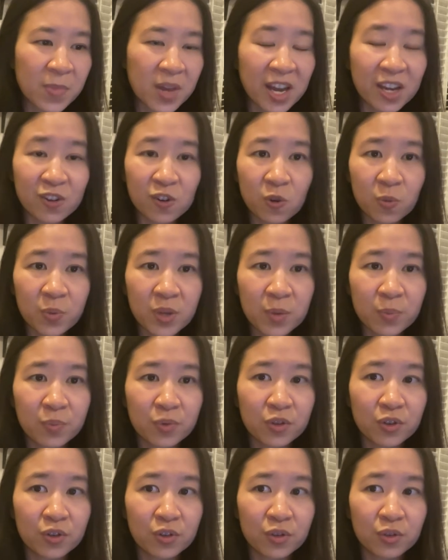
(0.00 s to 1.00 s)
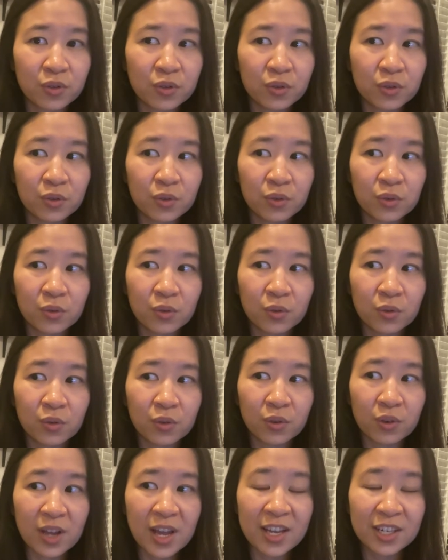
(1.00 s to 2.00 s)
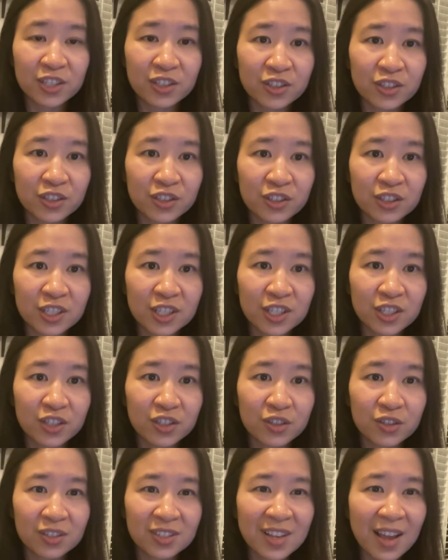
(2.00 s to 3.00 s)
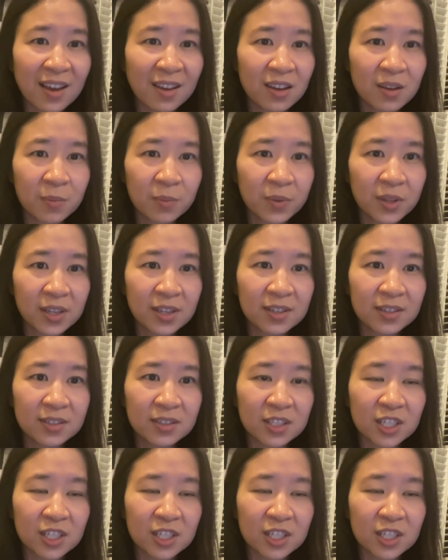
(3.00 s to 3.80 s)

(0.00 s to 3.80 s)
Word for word: I know people who entered into tech companies,